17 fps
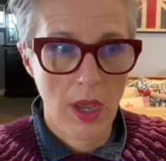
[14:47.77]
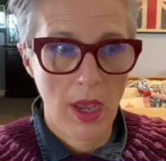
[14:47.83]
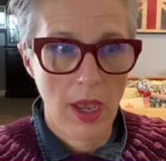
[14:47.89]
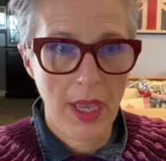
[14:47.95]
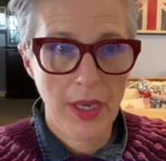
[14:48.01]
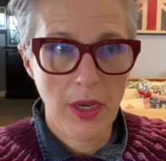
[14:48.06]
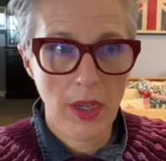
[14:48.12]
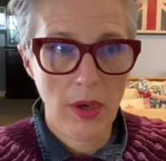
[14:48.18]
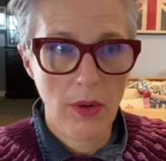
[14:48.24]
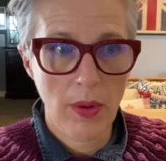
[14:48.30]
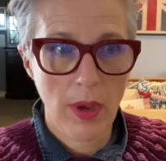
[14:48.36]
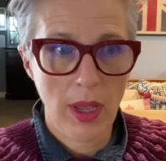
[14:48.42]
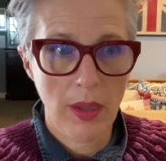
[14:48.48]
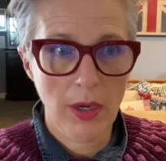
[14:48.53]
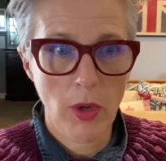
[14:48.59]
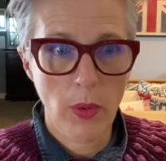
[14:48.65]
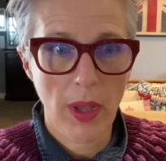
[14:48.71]
I know
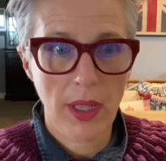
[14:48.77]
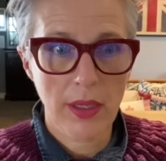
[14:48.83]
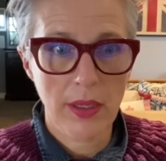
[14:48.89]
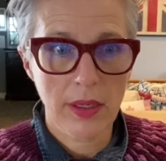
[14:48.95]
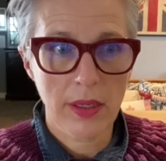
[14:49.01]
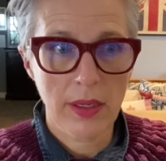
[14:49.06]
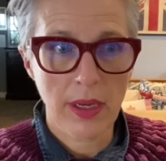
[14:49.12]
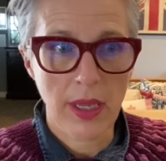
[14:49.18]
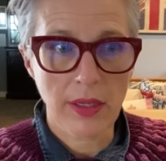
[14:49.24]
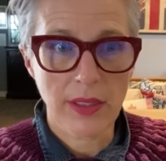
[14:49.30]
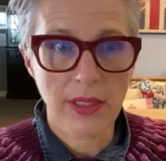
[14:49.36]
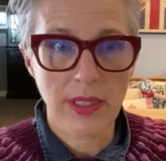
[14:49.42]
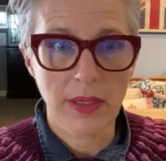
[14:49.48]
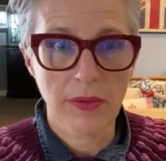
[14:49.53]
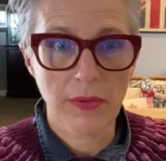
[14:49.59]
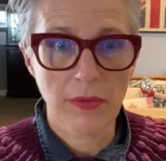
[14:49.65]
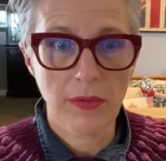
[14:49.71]
Noelle
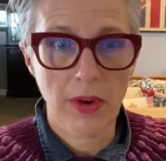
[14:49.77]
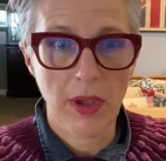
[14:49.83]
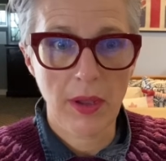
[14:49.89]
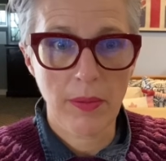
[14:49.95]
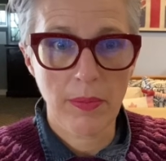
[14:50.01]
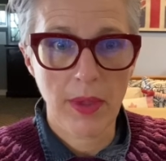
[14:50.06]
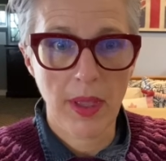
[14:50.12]
Nelson from